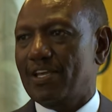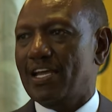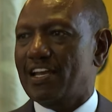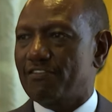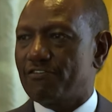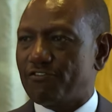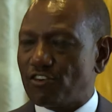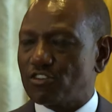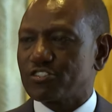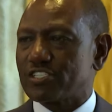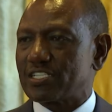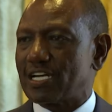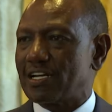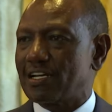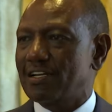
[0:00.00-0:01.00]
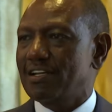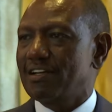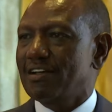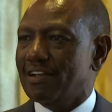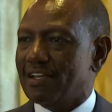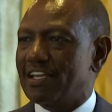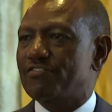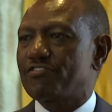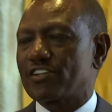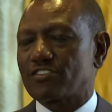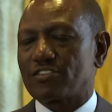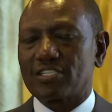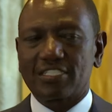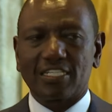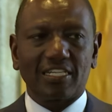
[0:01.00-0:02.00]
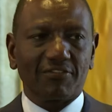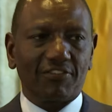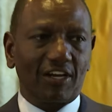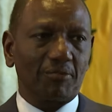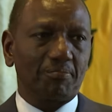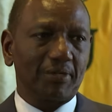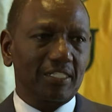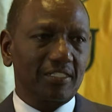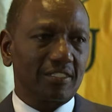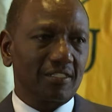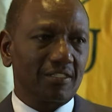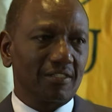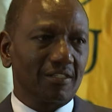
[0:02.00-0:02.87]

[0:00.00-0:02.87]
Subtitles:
and foster infrastructure development.